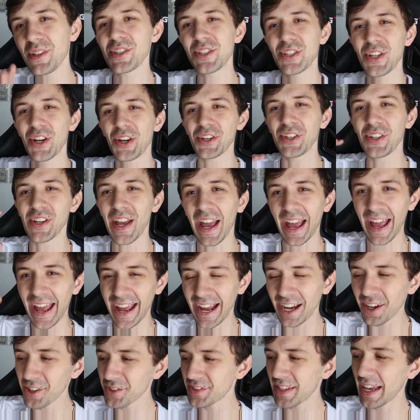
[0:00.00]
me show you
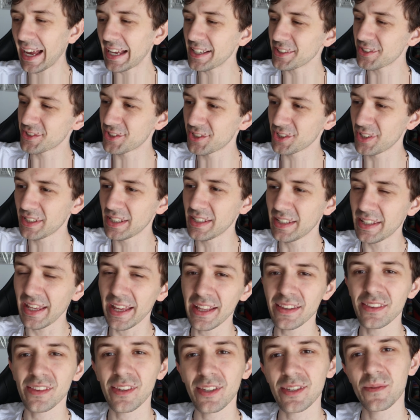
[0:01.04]
how to actually
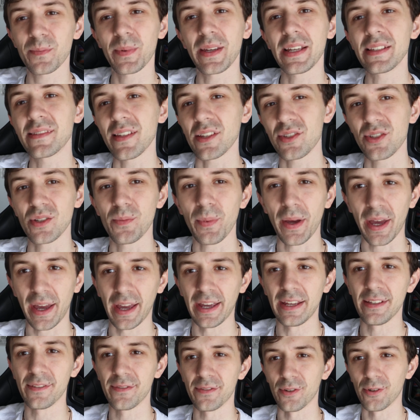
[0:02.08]
get the speeds that you
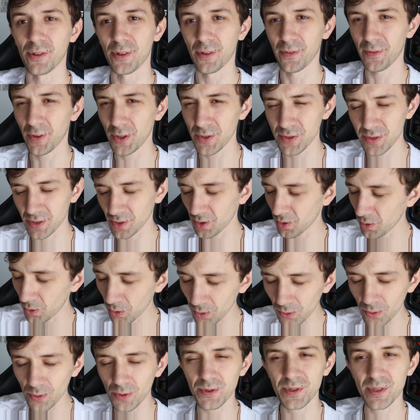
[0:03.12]
paid for, those
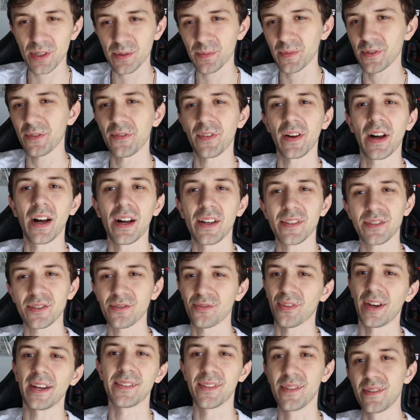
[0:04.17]
awesome
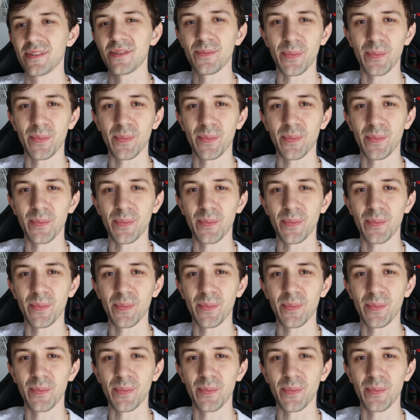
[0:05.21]
fast rated